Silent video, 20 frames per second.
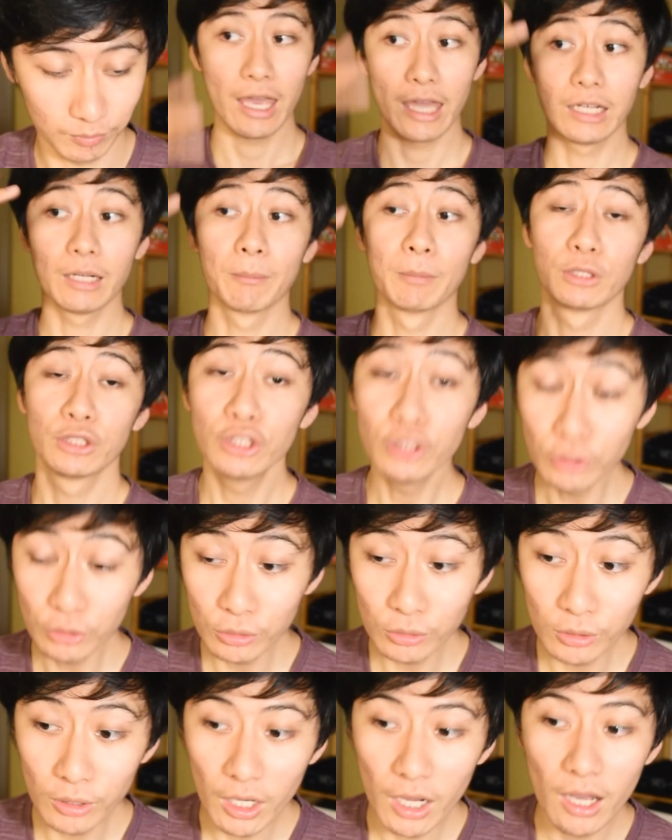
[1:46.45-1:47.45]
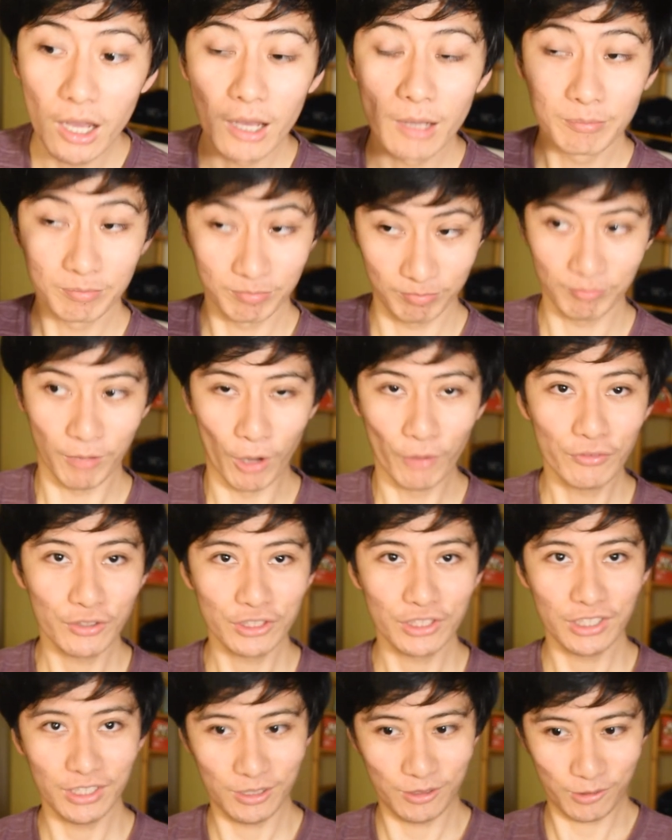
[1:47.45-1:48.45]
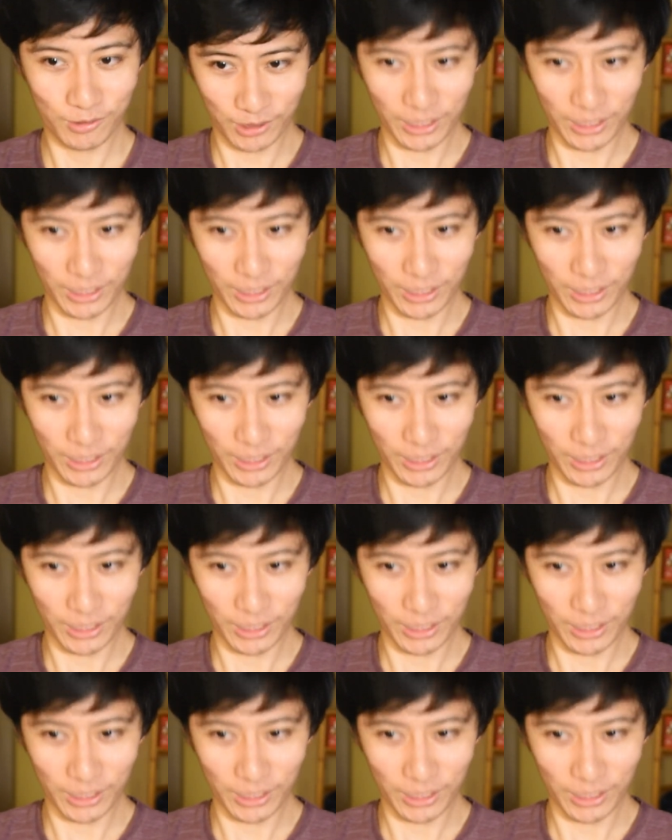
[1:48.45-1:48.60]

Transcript: And number two, obviously